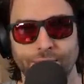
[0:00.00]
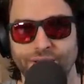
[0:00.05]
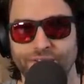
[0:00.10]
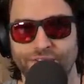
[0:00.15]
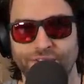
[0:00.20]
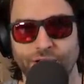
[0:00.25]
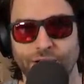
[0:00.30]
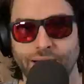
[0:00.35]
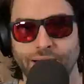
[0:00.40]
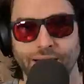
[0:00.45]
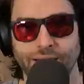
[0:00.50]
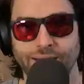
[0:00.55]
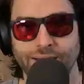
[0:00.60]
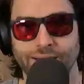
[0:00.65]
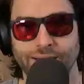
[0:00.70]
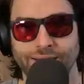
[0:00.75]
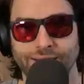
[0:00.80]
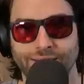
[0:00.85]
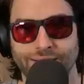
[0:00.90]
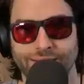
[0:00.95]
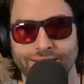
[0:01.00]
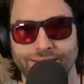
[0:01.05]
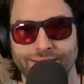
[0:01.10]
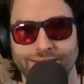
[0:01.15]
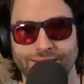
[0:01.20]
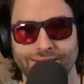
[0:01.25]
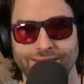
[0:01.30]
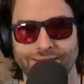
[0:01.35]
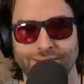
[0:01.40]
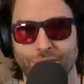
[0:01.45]
fucking
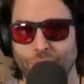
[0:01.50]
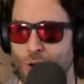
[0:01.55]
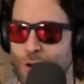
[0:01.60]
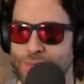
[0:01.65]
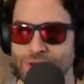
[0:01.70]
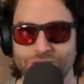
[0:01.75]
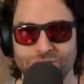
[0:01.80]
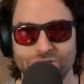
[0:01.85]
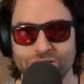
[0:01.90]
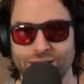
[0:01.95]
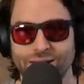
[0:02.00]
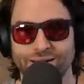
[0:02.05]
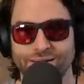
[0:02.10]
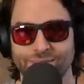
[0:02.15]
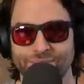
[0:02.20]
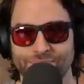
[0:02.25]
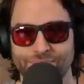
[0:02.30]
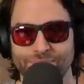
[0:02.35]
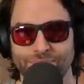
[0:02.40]
warm as shit,